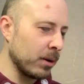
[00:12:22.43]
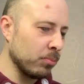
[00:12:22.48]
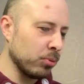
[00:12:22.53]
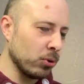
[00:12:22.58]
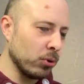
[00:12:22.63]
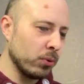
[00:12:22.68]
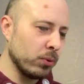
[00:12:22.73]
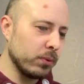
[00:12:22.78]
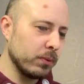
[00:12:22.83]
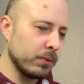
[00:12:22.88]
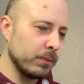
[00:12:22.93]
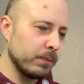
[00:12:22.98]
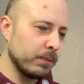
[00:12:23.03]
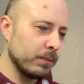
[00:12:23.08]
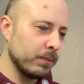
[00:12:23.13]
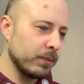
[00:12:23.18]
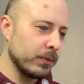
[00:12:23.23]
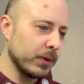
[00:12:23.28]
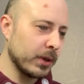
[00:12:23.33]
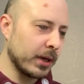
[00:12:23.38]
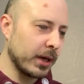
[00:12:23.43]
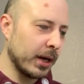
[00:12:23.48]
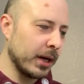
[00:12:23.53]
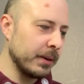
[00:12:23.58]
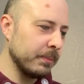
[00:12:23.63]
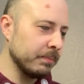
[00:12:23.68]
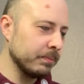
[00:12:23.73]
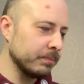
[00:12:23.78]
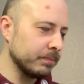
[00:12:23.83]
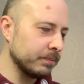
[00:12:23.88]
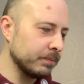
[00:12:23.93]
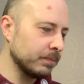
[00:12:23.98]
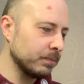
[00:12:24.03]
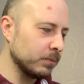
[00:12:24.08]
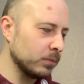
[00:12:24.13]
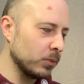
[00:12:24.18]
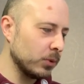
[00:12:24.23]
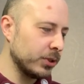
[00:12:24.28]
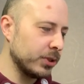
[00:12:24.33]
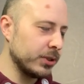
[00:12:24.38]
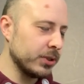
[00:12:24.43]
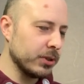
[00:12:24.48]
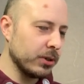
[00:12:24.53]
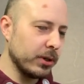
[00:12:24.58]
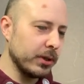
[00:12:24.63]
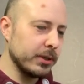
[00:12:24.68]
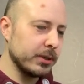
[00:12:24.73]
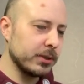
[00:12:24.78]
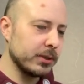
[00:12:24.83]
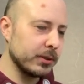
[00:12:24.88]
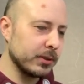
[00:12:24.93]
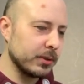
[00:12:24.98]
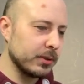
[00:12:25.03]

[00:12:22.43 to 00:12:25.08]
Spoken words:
Brawl, the game, which is nice.